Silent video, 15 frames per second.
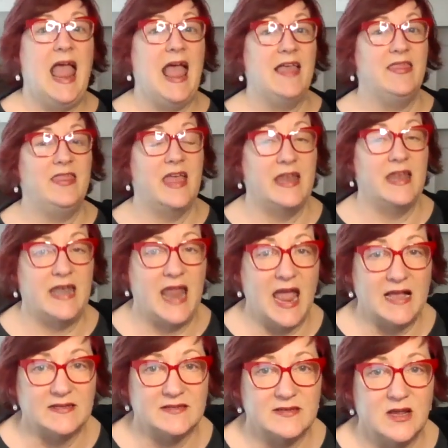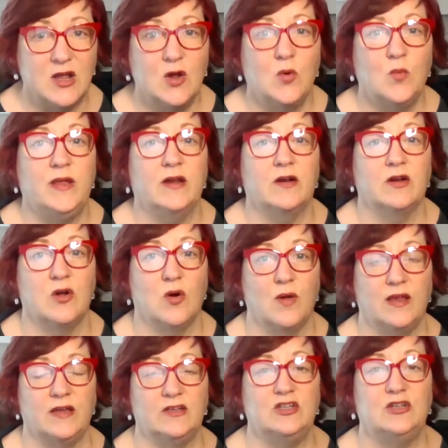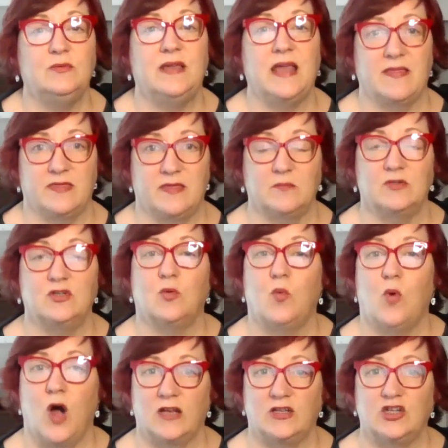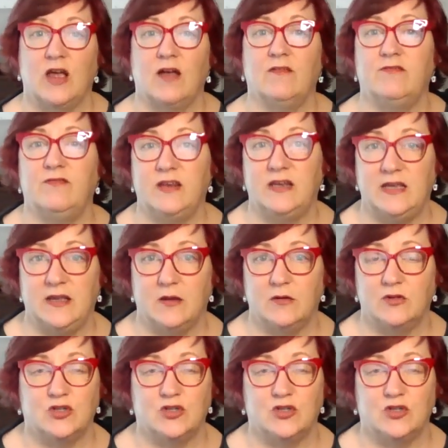And then next, we are going to get them to watch a video.